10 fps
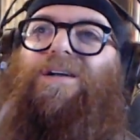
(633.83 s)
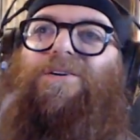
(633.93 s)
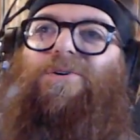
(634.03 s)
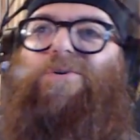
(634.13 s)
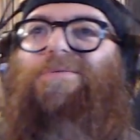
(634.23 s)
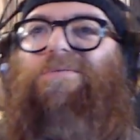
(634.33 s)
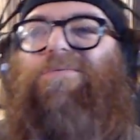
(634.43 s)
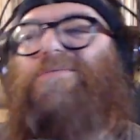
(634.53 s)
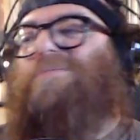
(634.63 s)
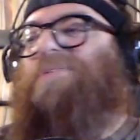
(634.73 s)
don't know,
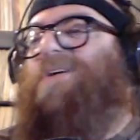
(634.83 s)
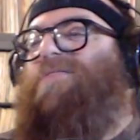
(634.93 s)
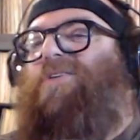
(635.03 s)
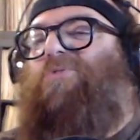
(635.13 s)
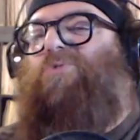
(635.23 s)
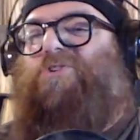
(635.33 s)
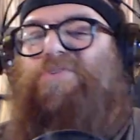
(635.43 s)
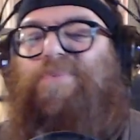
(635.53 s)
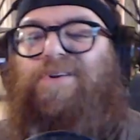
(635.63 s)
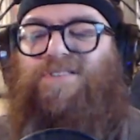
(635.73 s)
I fucking
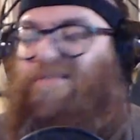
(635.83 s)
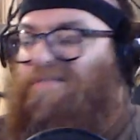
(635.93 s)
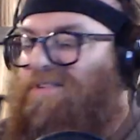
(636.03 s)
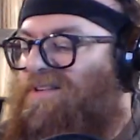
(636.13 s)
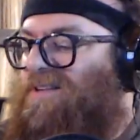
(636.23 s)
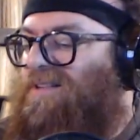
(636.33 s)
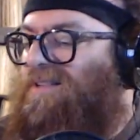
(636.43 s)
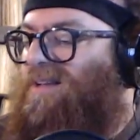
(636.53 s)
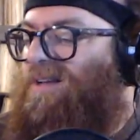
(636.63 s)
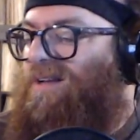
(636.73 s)
torture myself
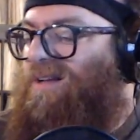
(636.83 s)
until